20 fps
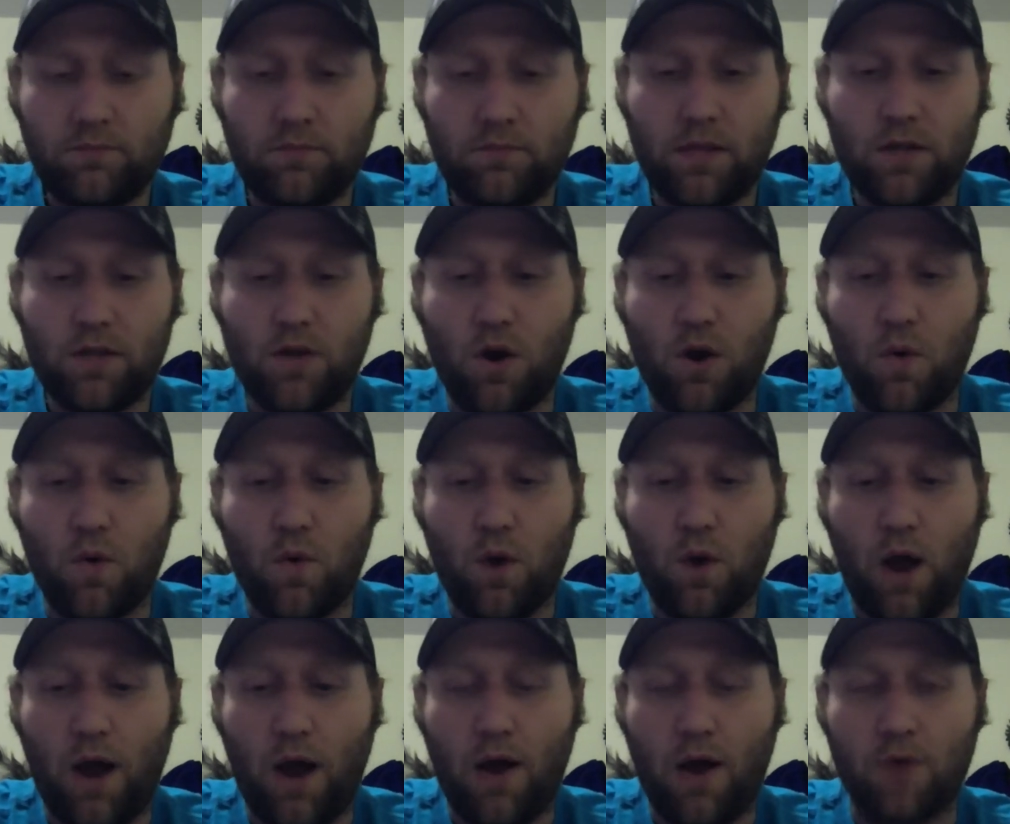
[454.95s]
you know,
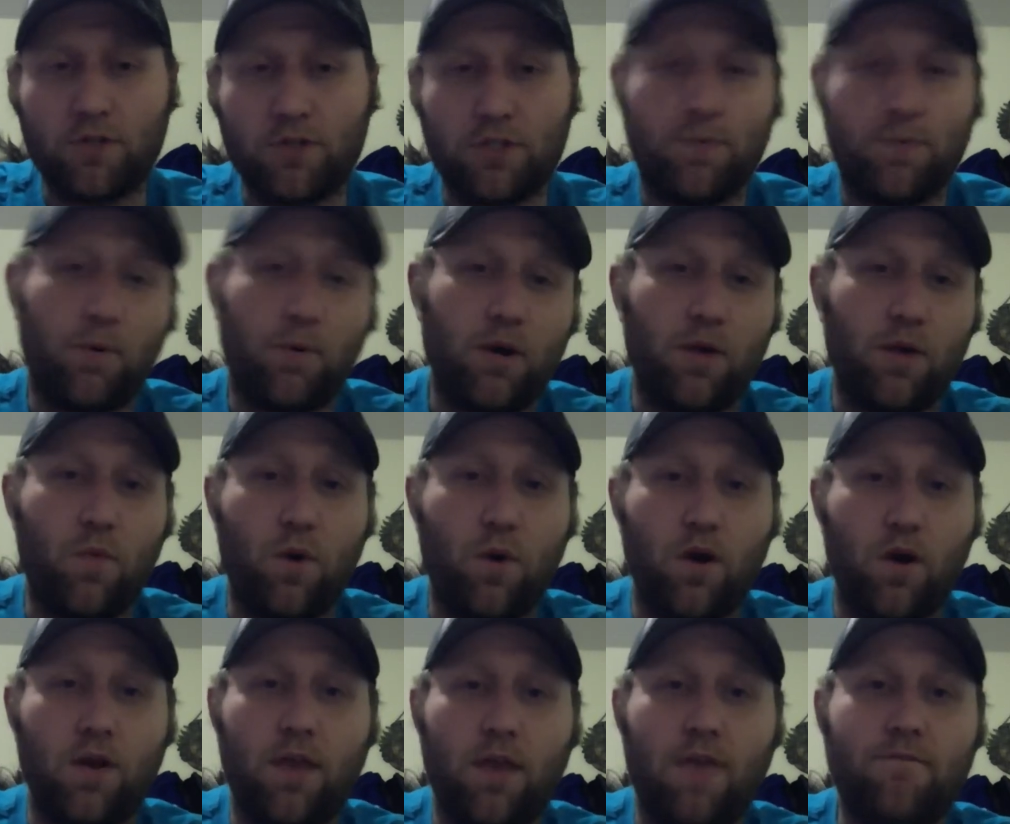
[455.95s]
I was disappointed in
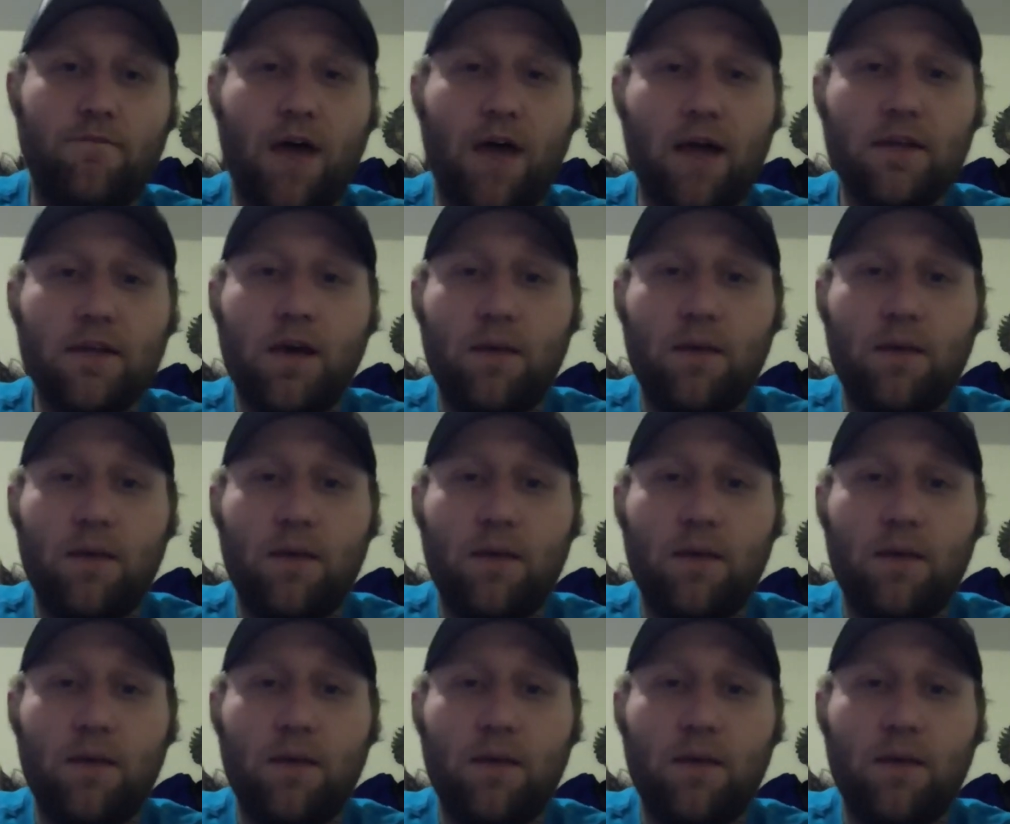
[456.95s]
Warrior in that fact.